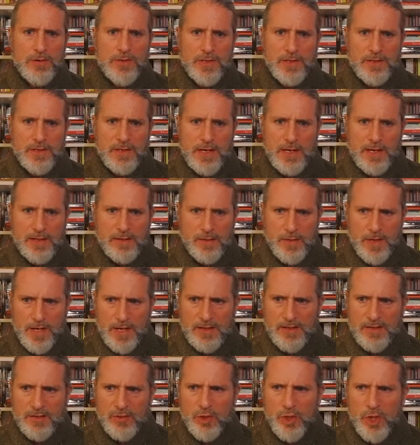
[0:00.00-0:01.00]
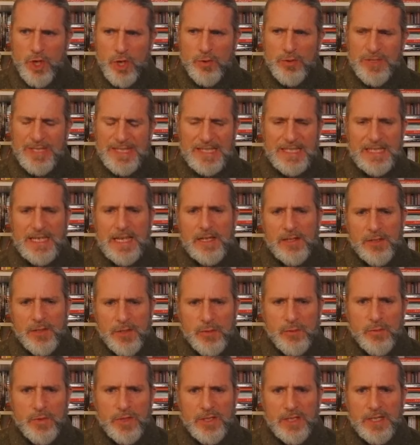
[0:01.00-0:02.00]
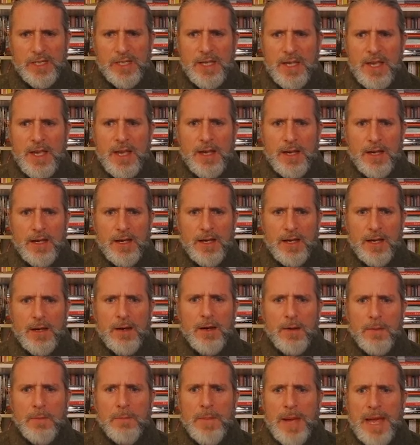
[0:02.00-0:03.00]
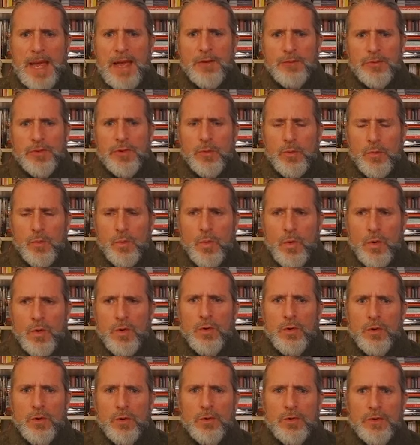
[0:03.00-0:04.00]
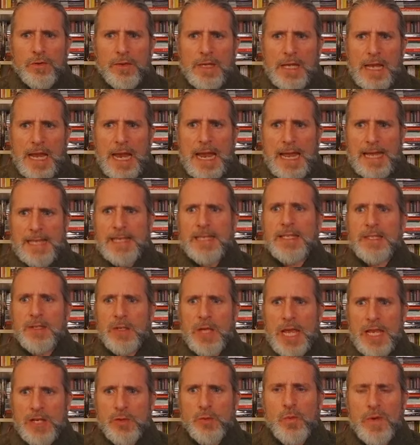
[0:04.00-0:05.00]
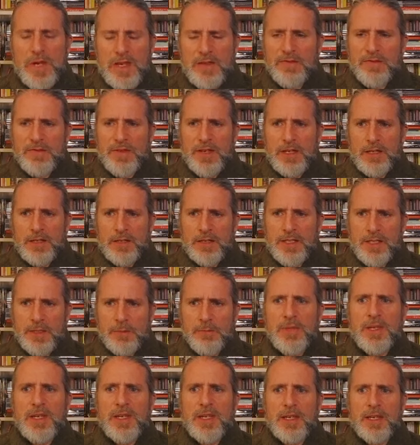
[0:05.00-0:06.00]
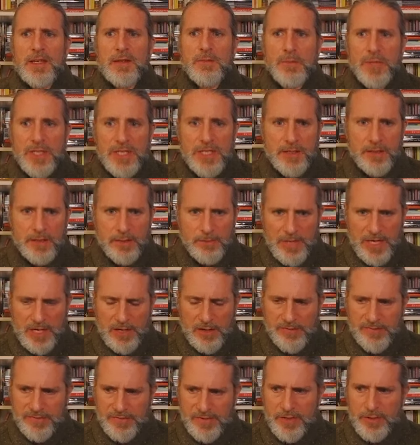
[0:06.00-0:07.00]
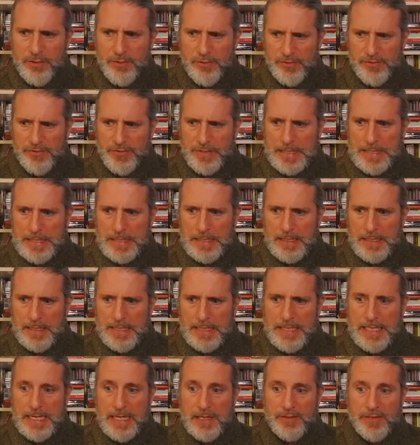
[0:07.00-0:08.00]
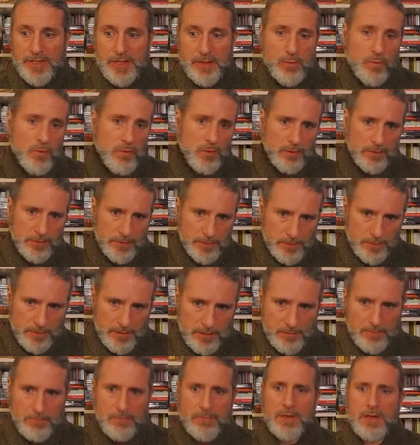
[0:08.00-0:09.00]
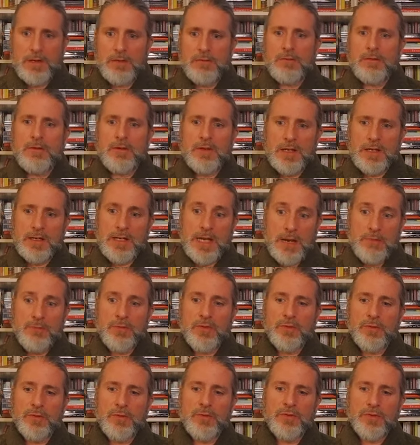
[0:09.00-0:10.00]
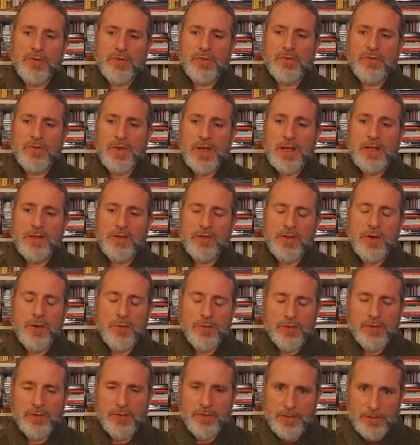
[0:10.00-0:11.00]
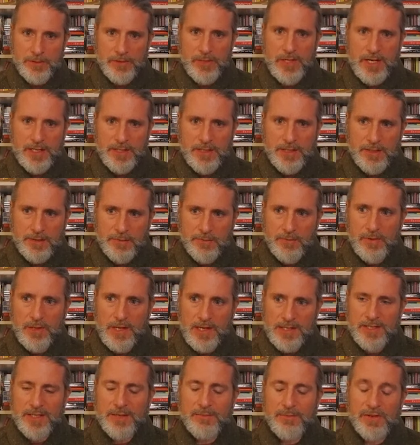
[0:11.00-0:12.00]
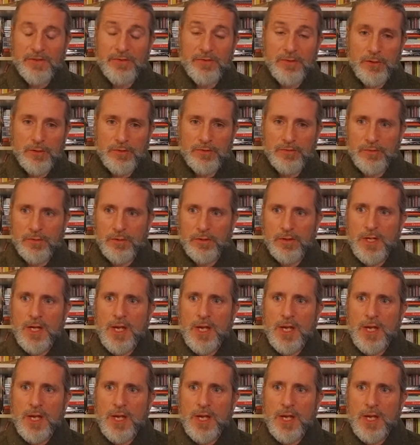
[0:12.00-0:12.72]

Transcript: as, as, as shows that tell us really about the world as as we feel it to be, and particularly about our fears in, in the outside world. And, and, and, Game of Thrones fans know there's there's lots to, lots to be fearful